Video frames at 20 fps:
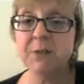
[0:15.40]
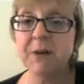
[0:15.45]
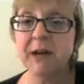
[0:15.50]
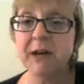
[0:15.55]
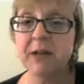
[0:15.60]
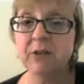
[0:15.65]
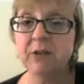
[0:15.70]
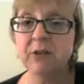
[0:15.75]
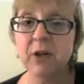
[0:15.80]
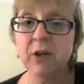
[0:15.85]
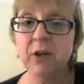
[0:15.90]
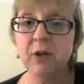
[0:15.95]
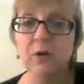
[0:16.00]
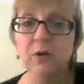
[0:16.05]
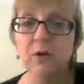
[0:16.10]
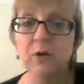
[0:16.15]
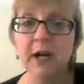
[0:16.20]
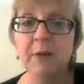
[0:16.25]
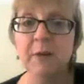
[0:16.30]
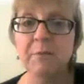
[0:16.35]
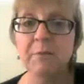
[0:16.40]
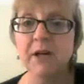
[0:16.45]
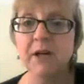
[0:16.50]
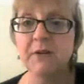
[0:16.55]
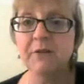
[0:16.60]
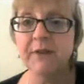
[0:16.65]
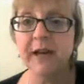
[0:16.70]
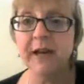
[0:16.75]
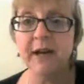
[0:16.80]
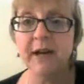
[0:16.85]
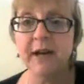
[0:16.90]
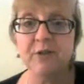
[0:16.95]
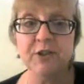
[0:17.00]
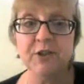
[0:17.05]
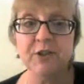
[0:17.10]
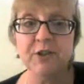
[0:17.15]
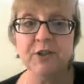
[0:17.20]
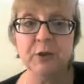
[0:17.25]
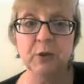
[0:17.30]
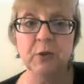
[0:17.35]
of the spinal cord above
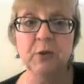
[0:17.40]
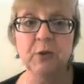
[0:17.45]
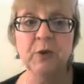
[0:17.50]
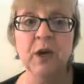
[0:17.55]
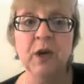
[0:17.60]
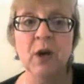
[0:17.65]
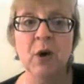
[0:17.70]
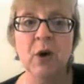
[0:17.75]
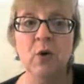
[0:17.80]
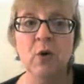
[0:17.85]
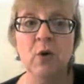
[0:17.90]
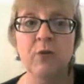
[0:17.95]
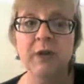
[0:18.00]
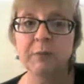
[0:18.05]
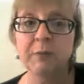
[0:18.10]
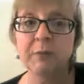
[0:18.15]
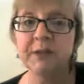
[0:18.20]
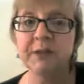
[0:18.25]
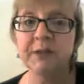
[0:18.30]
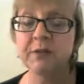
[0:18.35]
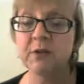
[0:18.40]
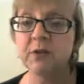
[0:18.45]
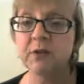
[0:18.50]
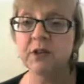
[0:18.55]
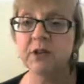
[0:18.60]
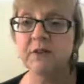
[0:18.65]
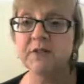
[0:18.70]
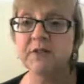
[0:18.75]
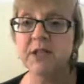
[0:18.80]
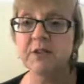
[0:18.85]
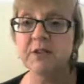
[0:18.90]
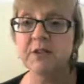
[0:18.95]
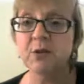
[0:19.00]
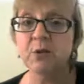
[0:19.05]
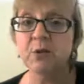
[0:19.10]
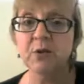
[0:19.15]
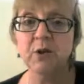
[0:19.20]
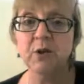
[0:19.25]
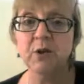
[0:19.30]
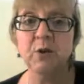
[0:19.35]
L2, or for the peripheral nerves it's
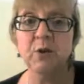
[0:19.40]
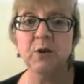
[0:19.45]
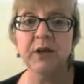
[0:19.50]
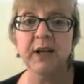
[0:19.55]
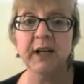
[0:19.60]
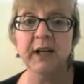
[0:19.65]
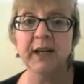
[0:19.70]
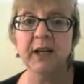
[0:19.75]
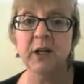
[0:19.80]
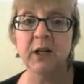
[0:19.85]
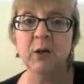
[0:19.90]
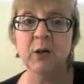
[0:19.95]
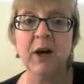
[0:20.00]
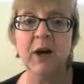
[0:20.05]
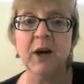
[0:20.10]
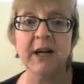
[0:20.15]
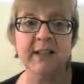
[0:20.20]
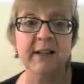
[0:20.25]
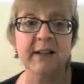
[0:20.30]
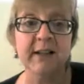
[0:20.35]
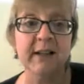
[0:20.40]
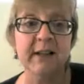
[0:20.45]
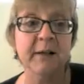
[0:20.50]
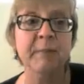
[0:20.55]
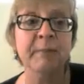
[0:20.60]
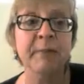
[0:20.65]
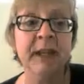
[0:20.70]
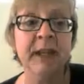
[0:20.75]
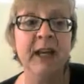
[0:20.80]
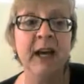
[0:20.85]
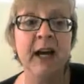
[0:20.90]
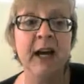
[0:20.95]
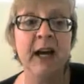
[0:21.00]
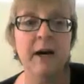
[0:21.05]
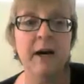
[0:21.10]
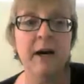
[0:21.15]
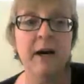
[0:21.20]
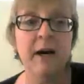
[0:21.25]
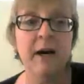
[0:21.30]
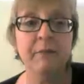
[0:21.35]
called cauda equina.
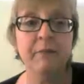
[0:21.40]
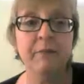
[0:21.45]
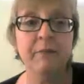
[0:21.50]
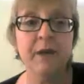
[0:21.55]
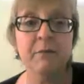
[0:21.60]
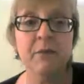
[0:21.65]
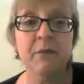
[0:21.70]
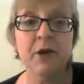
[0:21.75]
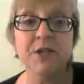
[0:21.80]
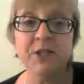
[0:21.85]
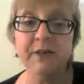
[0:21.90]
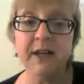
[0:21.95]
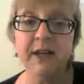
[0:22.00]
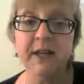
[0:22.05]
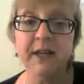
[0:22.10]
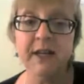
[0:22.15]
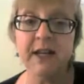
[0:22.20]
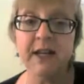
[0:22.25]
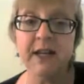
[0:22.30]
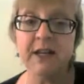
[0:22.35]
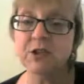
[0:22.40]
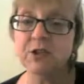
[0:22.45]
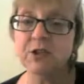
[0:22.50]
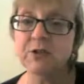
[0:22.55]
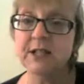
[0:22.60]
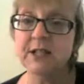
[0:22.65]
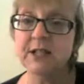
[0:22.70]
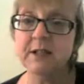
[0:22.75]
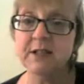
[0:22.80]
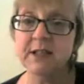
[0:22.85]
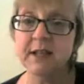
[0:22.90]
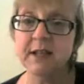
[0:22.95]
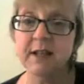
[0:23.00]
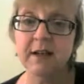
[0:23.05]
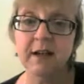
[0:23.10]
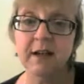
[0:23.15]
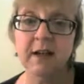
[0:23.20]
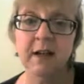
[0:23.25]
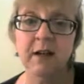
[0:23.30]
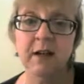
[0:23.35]
Most of it is
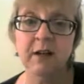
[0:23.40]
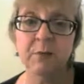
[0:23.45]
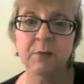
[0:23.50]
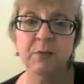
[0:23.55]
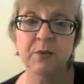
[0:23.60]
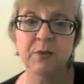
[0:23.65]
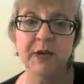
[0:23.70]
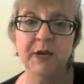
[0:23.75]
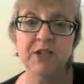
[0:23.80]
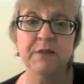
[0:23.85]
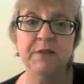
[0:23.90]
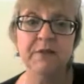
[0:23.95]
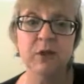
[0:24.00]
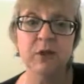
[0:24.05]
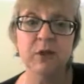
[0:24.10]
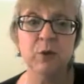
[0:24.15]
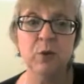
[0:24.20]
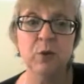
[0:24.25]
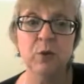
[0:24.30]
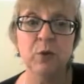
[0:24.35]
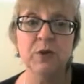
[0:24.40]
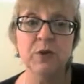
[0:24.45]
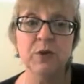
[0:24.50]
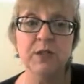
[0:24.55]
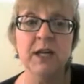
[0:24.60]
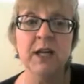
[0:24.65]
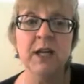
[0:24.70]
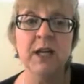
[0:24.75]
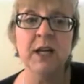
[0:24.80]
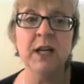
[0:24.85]
extrinsic compression of the cord